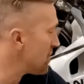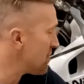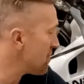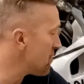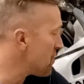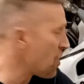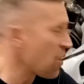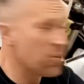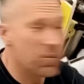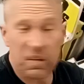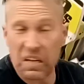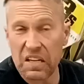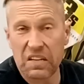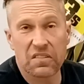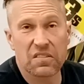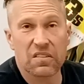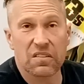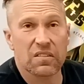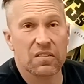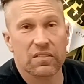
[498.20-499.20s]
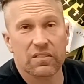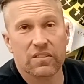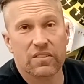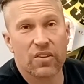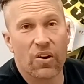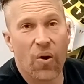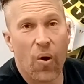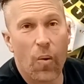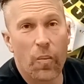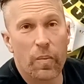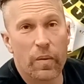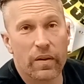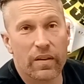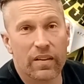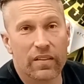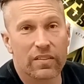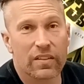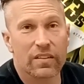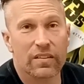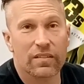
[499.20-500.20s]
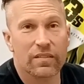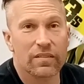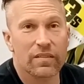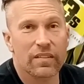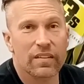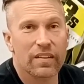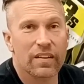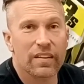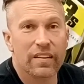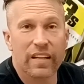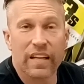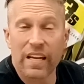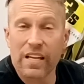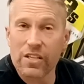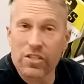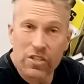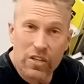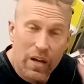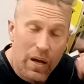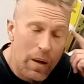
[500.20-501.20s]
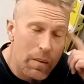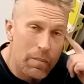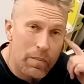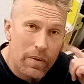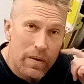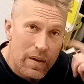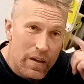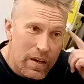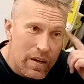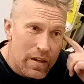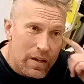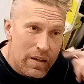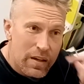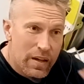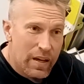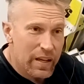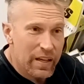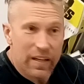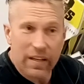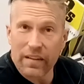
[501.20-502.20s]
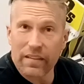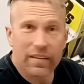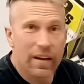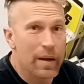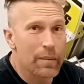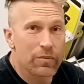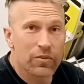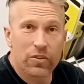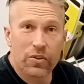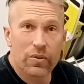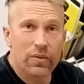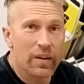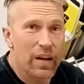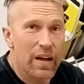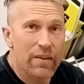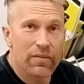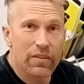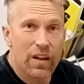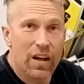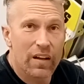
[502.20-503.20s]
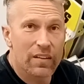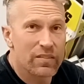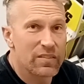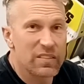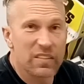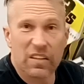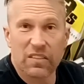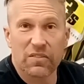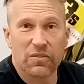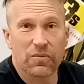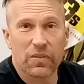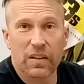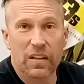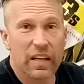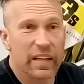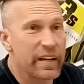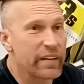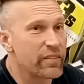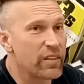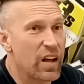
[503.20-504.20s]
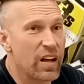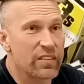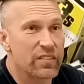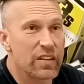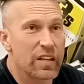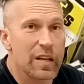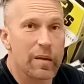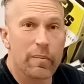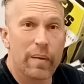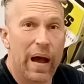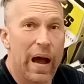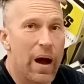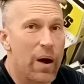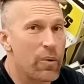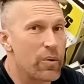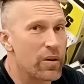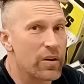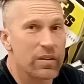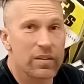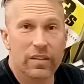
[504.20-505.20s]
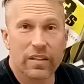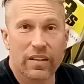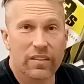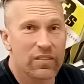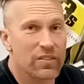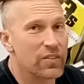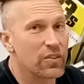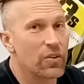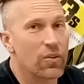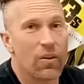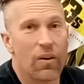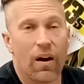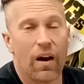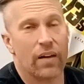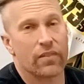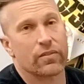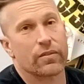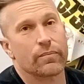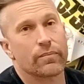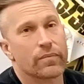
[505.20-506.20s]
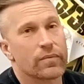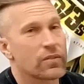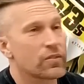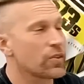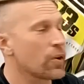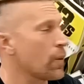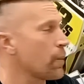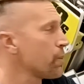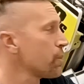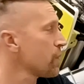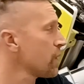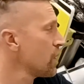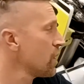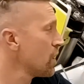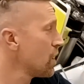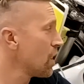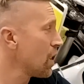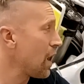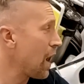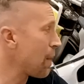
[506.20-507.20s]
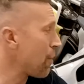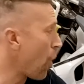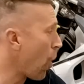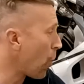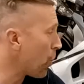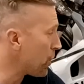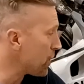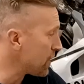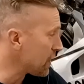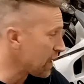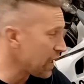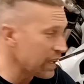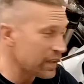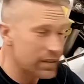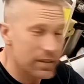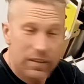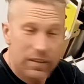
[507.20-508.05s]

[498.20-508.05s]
No need to open the engine up at any time soon. It doesn't feel like I've lost any power. It's still awesome. So I'm hoping to get